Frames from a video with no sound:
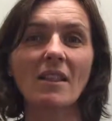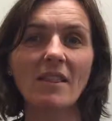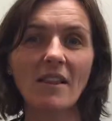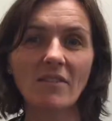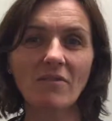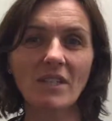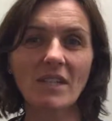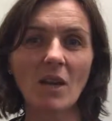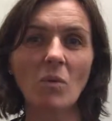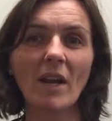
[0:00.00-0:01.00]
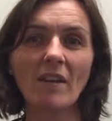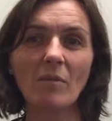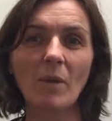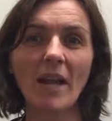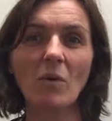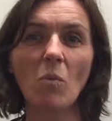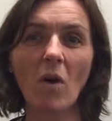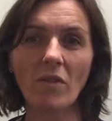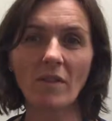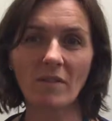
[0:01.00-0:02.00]
This video will explain
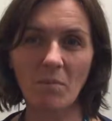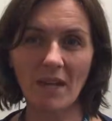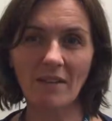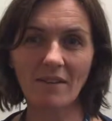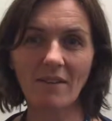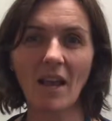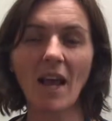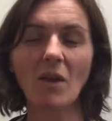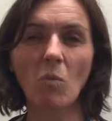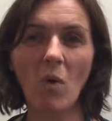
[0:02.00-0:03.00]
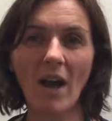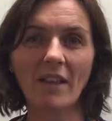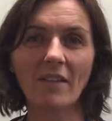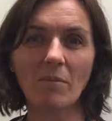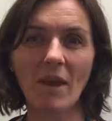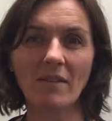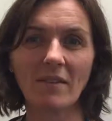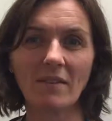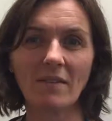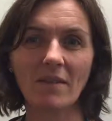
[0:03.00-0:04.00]
what this means and why this
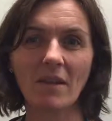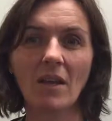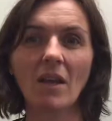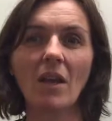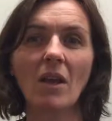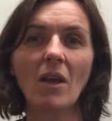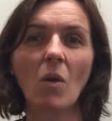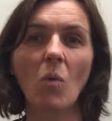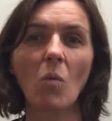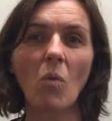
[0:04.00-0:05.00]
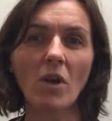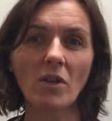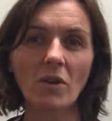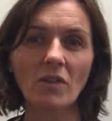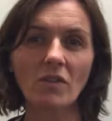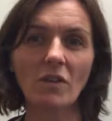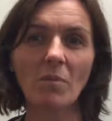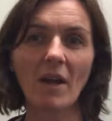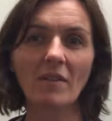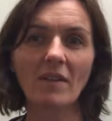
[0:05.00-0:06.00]
matters, what you can do
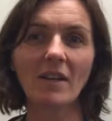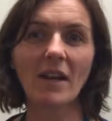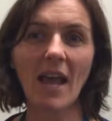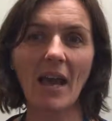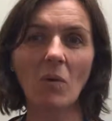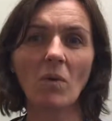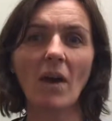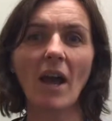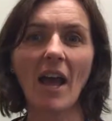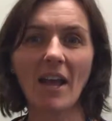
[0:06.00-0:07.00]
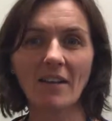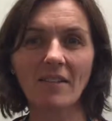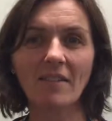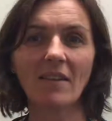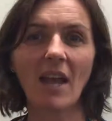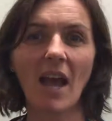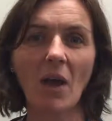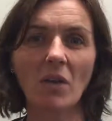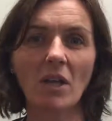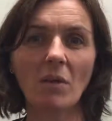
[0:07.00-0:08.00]
about it now and how
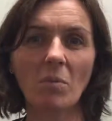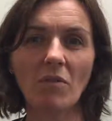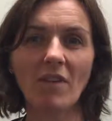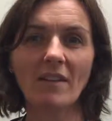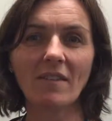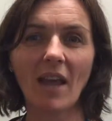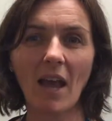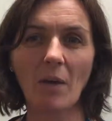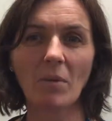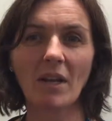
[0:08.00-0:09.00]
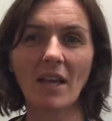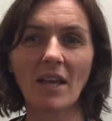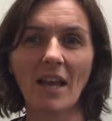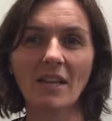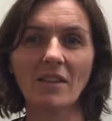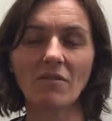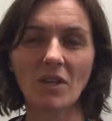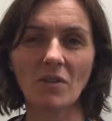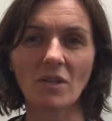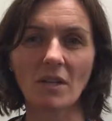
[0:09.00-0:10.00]
you can prevent it happening again in the
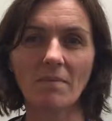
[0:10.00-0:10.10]
future.